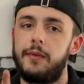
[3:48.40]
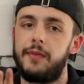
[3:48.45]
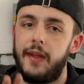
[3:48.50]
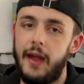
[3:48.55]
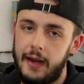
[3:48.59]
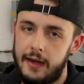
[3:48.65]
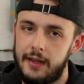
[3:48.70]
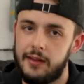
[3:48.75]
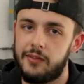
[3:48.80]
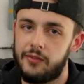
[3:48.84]
But
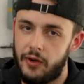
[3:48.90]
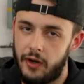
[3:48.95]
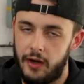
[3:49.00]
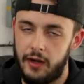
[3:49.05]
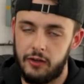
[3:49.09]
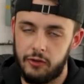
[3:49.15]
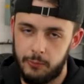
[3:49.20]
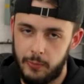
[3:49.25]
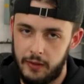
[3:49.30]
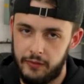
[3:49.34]
that gets very
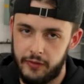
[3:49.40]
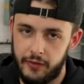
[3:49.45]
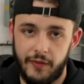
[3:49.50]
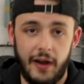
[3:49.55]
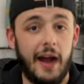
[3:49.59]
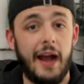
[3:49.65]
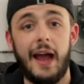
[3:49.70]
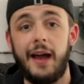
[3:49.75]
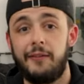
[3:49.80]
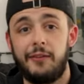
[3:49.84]
expensive.
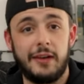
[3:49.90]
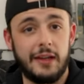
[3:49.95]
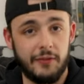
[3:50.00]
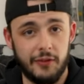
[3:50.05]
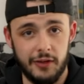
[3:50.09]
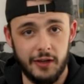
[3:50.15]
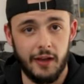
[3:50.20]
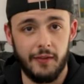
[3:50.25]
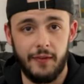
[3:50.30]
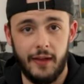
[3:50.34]
I haven't
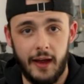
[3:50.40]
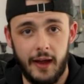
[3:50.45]
even done